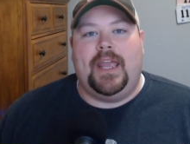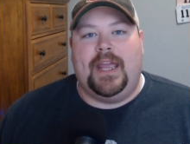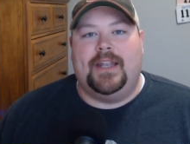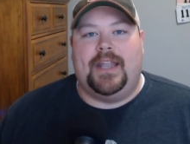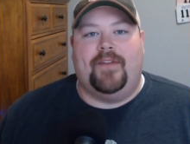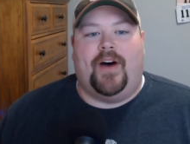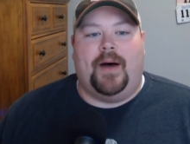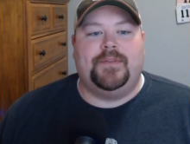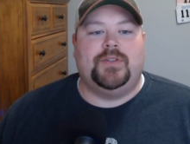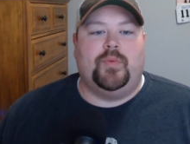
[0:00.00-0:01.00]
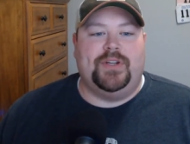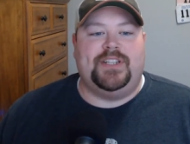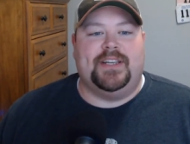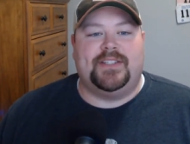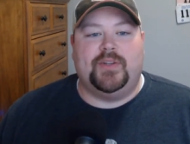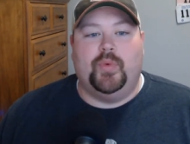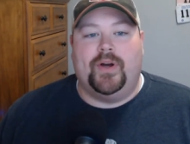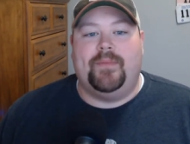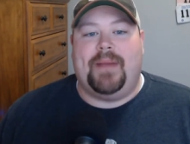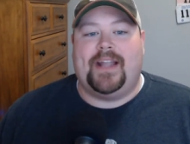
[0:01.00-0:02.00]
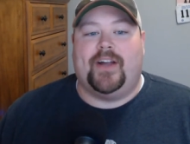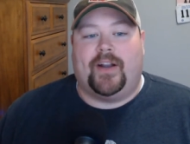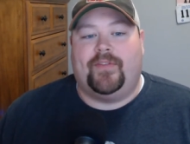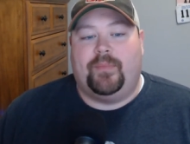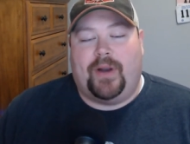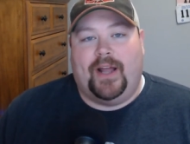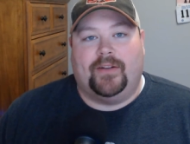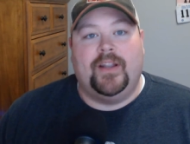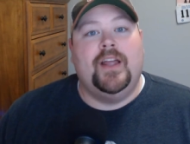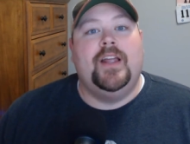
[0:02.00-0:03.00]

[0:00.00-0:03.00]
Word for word: in DevOps, which is the one by Donovan Brown.